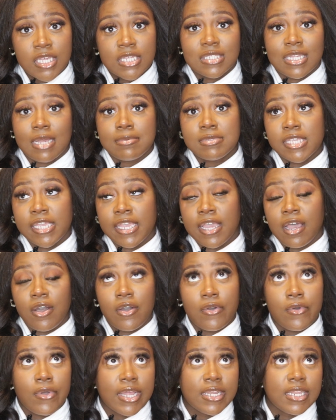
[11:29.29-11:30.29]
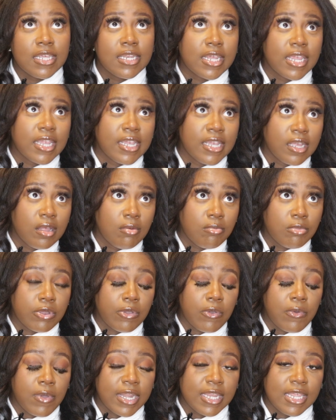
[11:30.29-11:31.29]
Stop saying, oh, I need a camera.
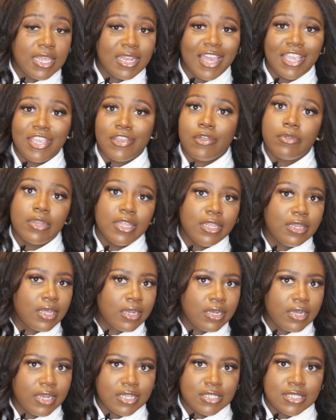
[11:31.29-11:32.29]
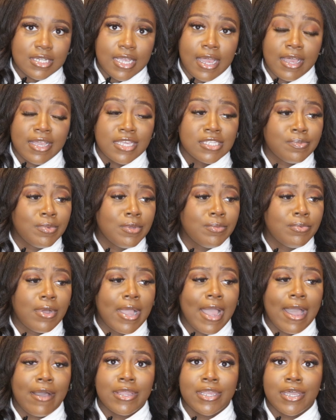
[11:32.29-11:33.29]
Oh, you don't need none of that, child. It's people
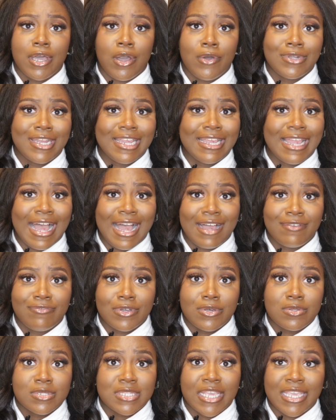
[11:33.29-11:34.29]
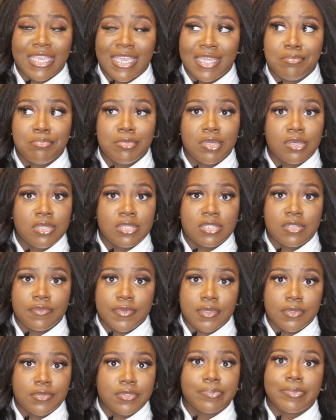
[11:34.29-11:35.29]
out here on their iPhones and getting millions of
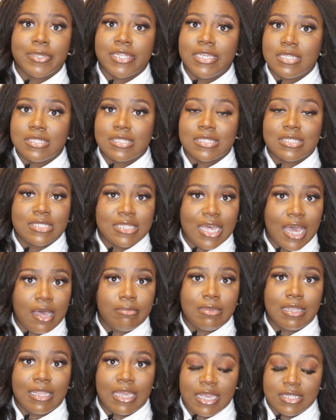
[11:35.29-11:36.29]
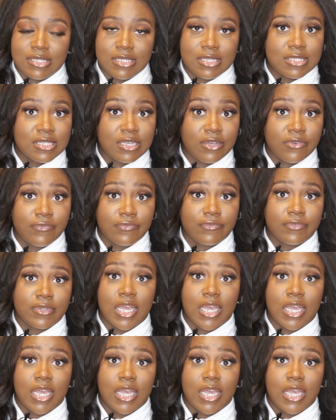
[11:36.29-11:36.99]
views. Please stop lying to yourself.